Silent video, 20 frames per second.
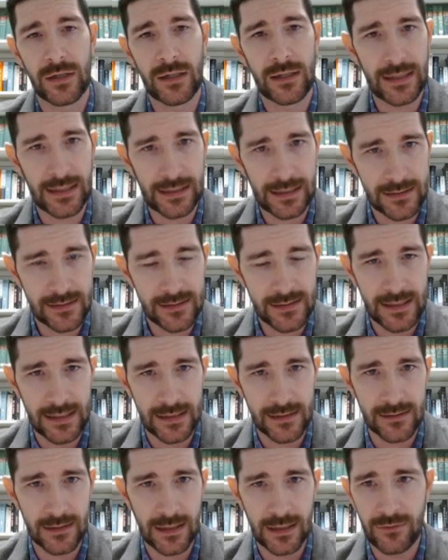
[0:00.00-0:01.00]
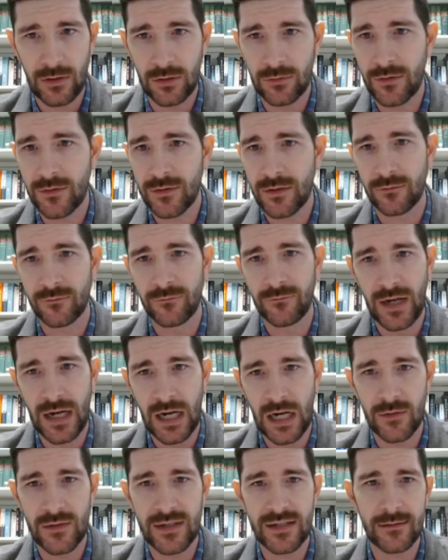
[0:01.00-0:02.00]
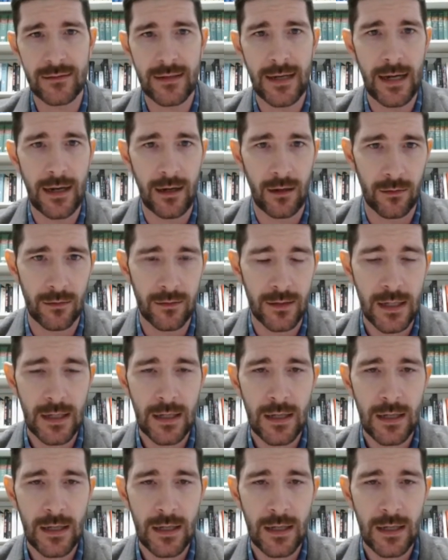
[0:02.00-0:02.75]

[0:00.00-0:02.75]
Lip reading: And like I said, slave owners are very scared